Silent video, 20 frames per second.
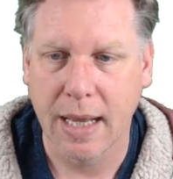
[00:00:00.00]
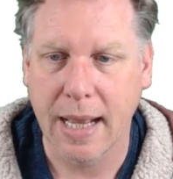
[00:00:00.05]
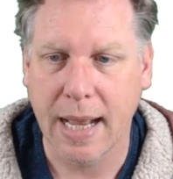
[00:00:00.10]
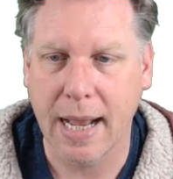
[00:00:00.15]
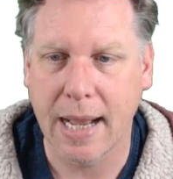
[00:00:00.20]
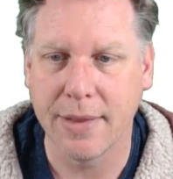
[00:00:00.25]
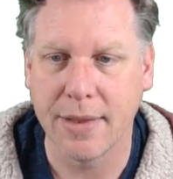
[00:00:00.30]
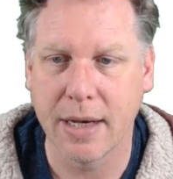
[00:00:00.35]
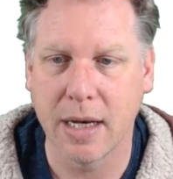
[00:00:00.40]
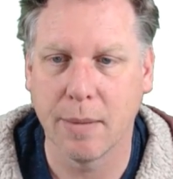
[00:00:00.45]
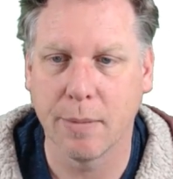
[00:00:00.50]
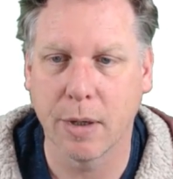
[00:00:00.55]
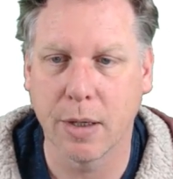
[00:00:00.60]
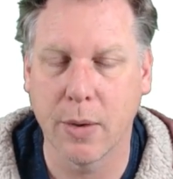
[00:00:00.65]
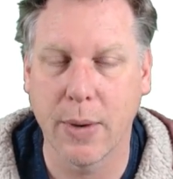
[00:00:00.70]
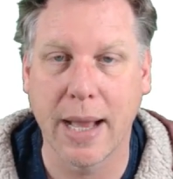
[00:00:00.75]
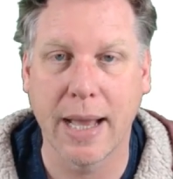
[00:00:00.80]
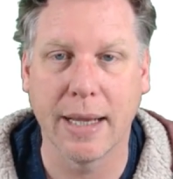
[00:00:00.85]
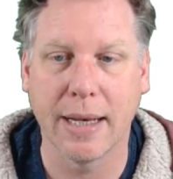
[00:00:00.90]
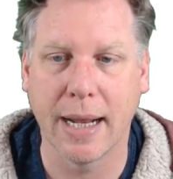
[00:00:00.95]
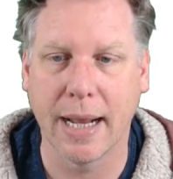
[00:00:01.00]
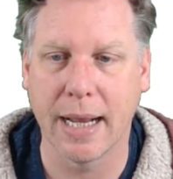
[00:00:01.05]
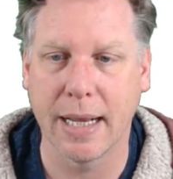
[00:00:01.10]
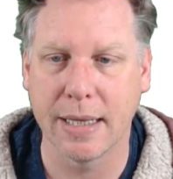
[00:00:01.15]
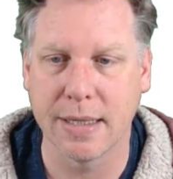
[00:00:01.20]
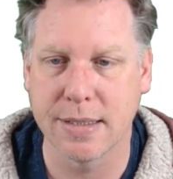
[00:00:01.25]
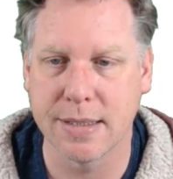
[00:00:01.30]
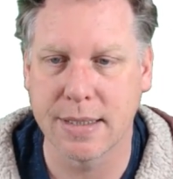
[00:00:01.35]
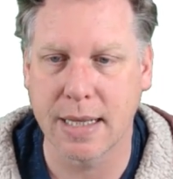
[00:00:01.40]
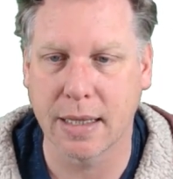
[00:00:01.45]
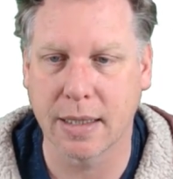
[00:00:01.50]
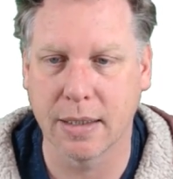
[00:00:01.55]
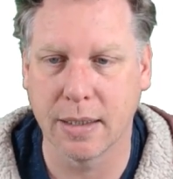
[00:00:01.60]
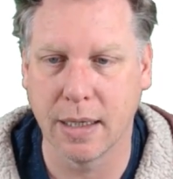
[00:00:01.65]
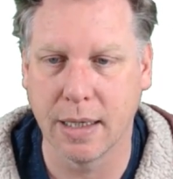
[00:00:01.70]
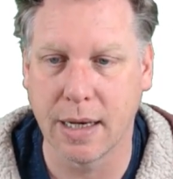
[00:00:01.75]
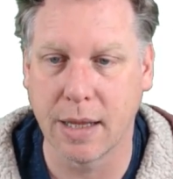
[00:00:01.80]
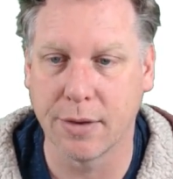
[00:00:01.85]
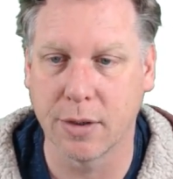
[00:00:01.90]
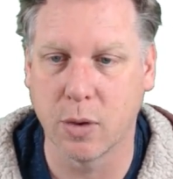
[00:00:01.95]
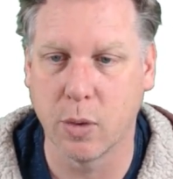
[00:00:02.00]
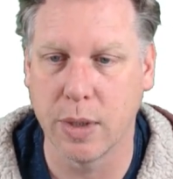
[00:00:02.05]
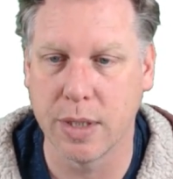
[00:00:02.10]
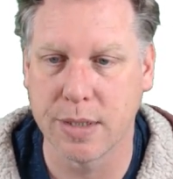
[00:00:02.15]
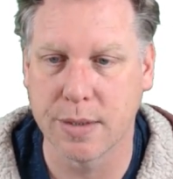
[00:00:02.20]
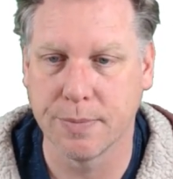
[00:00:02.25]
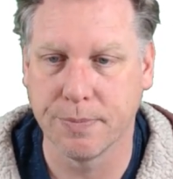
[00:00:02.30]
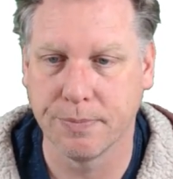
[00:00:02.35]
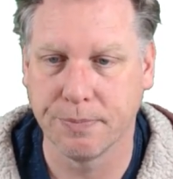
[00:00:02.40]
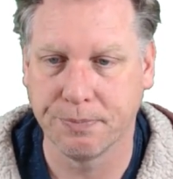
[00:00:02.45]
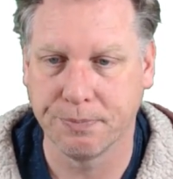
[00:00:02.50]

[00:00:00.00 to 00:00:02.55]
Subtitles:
then I'm going to add another quiz.